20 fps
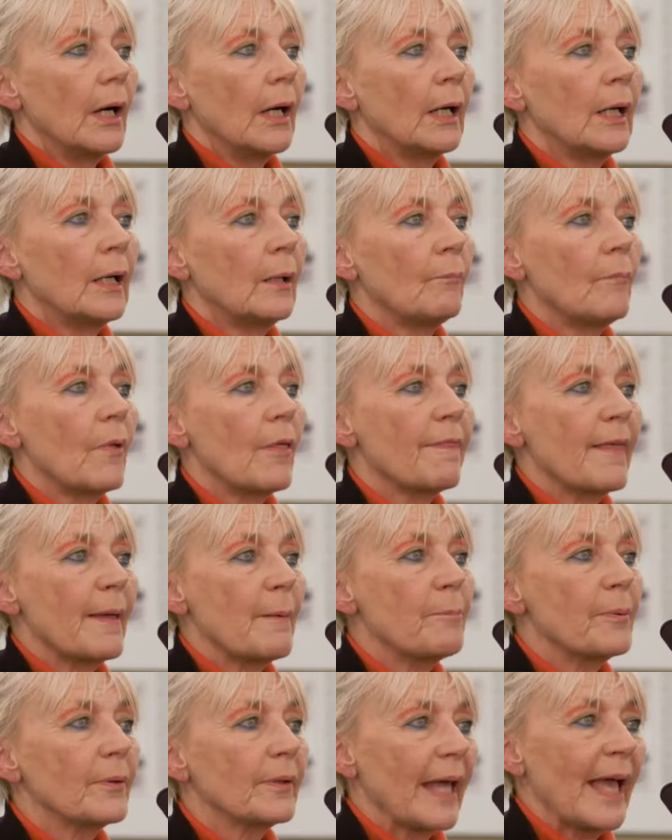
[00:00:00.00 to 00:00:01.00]

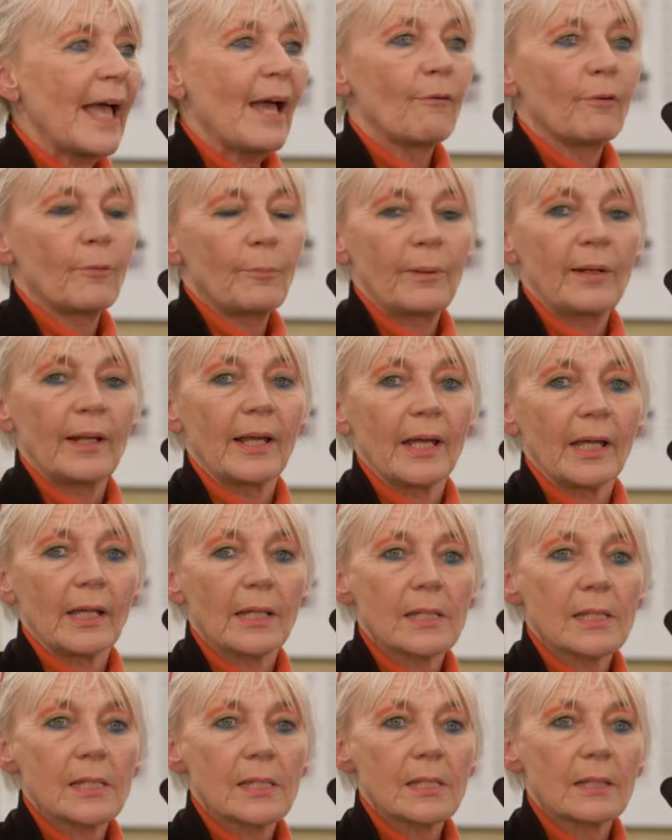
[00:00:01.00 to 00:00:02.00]
They built
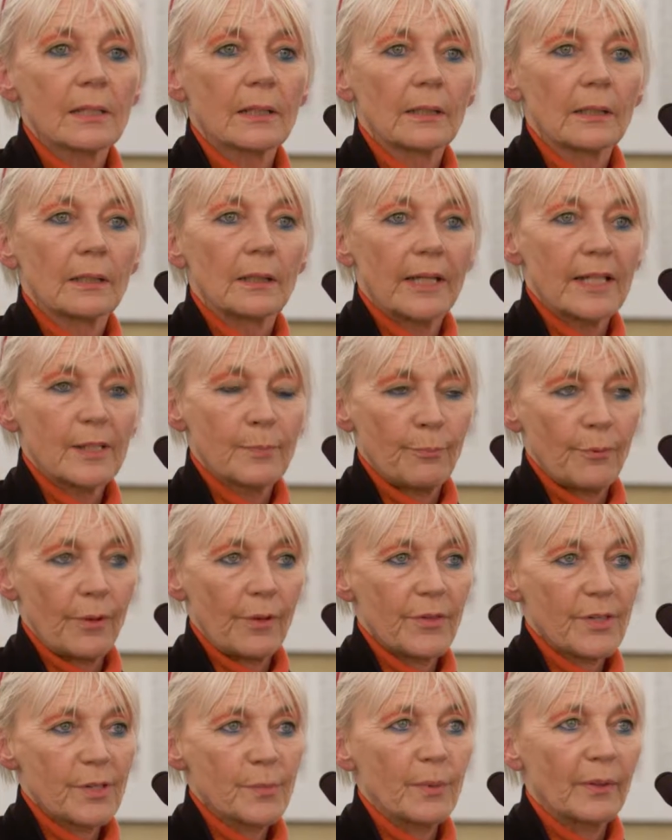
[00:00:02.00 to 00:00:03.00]
aeroplanes. His
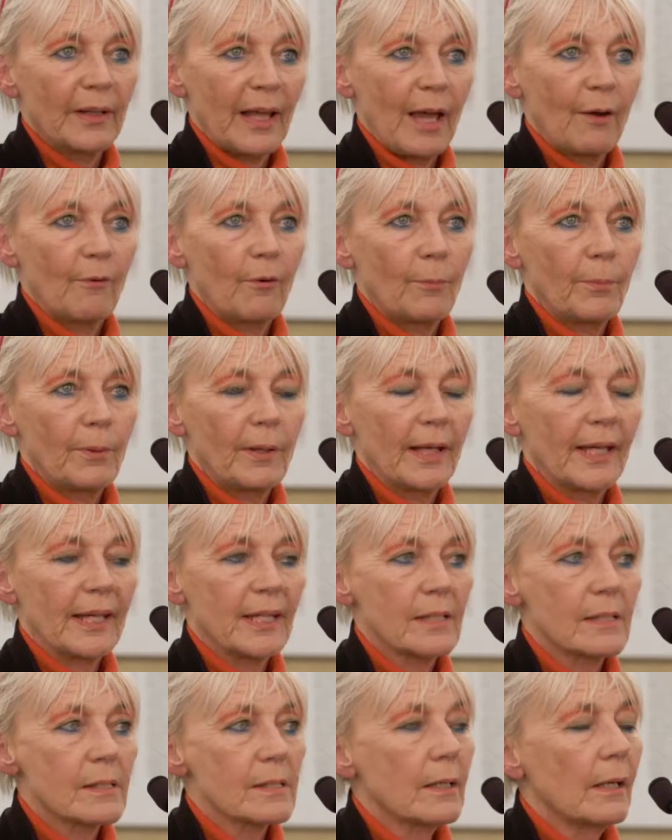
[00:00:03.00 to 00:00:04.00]
brothers built
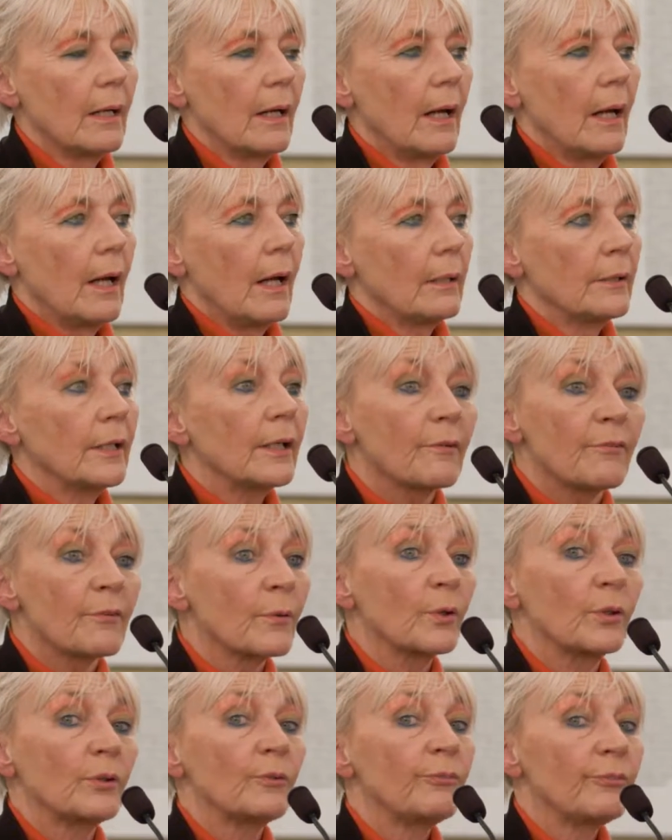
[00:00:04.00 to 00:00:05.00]
aeroplanes. None of
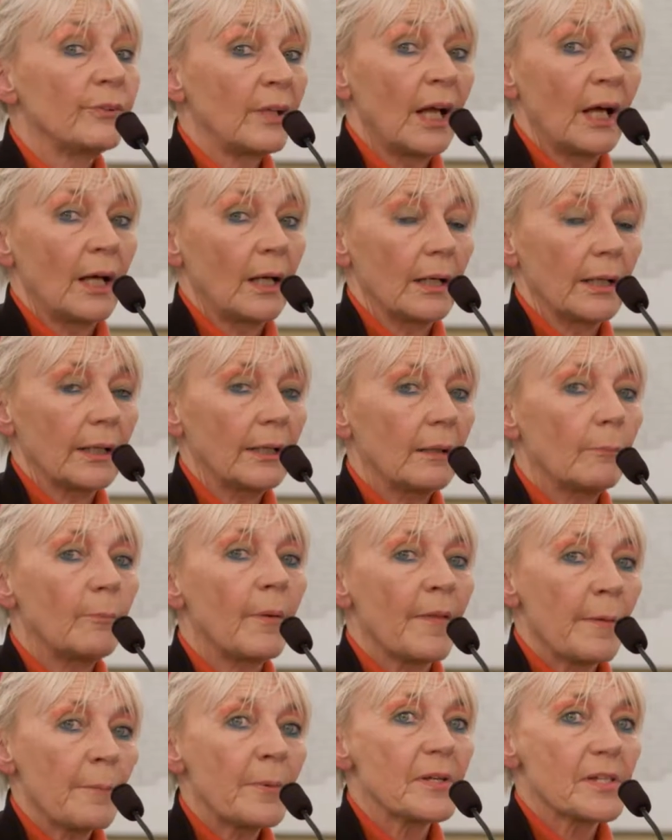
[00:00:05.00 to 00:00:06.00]
them could fly,
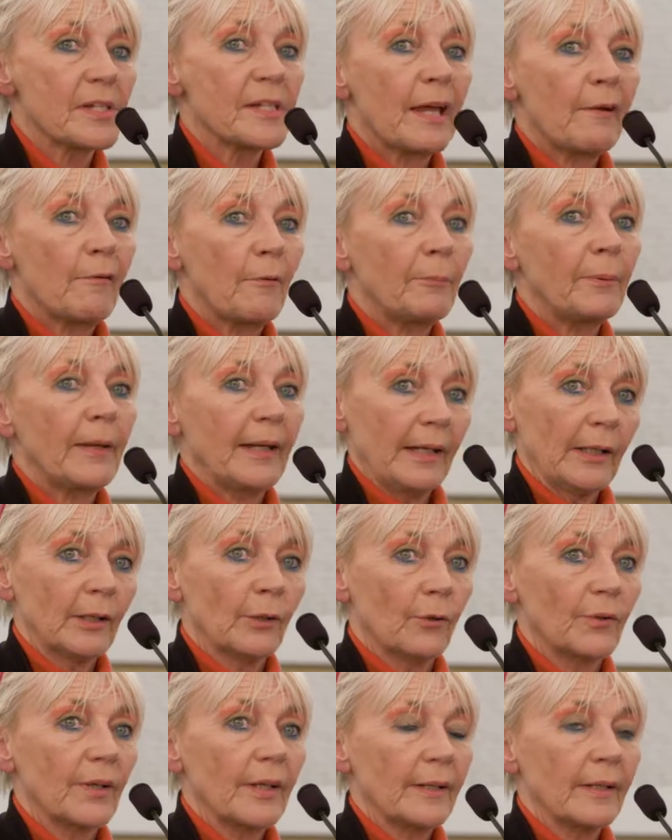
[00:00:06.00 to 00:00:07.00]
but they built an aeroplane and
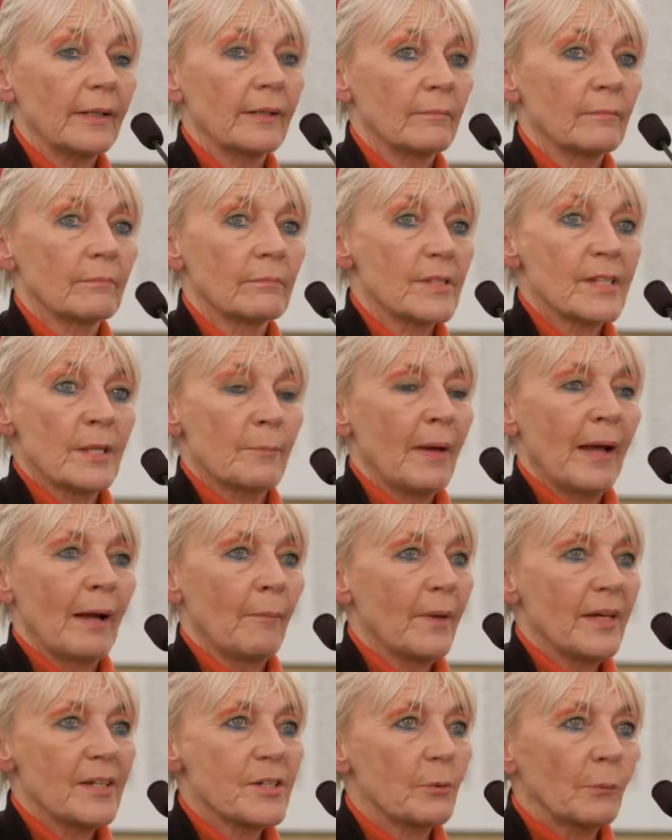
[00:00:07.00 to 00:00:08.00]
got in it and somehow
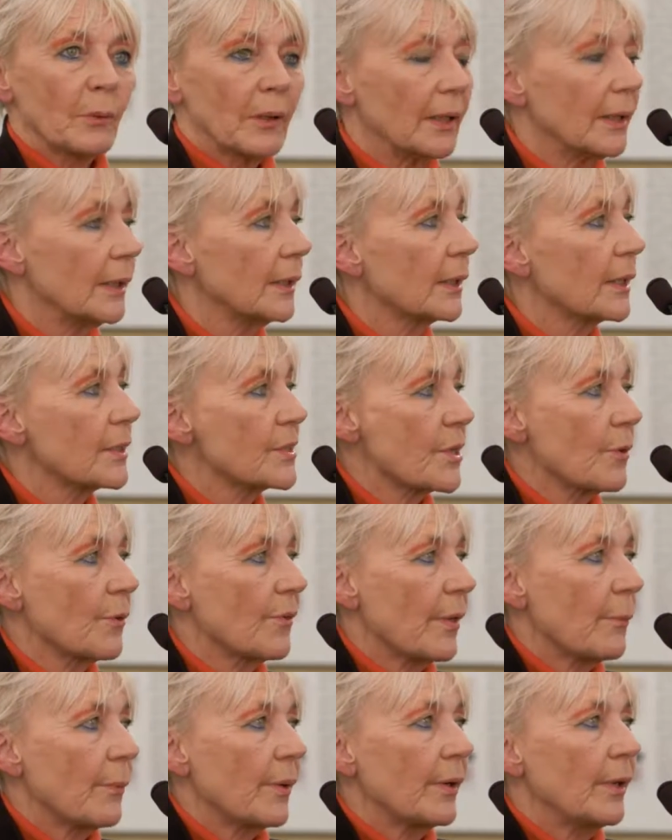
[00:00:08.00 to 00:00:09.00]
made it work. So
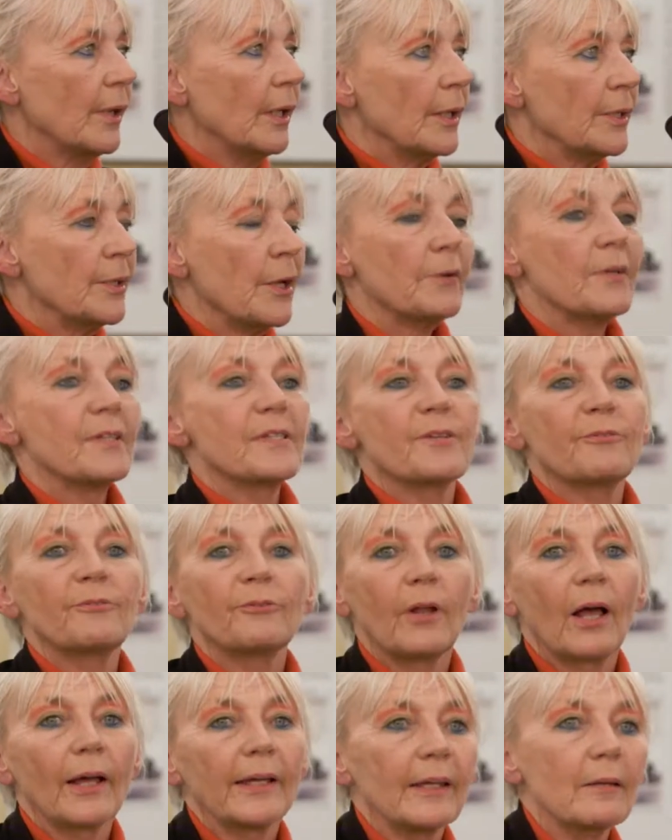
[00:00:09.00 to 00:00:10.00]
they were known as the
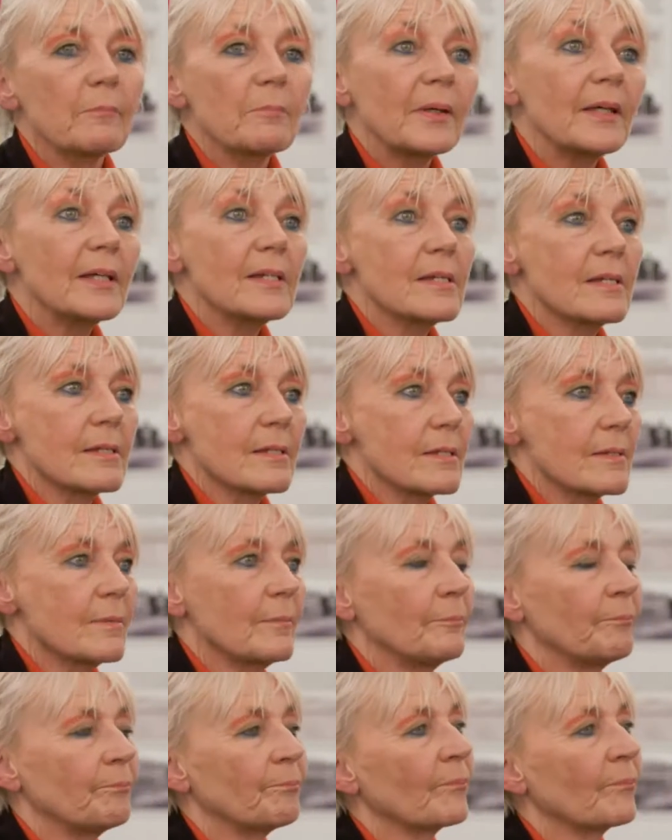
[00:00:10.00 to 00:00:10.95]
Flying Peters.